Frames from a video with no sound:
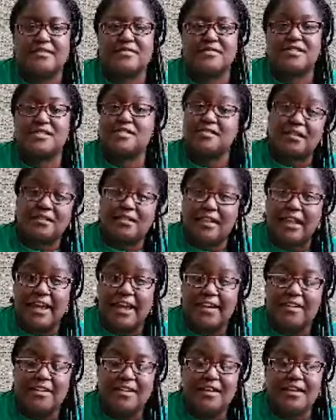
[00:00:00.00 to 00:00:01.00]

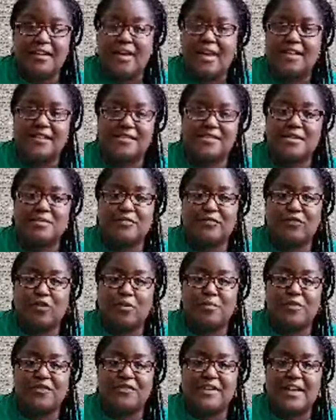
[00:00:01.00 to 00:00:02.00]
sunlight at some form
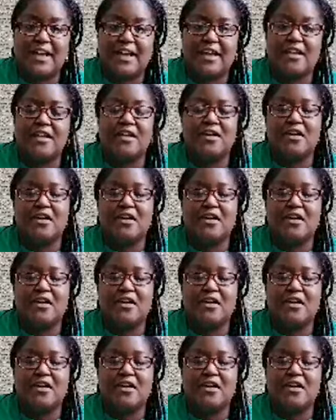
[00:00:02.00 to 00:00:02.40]
of day,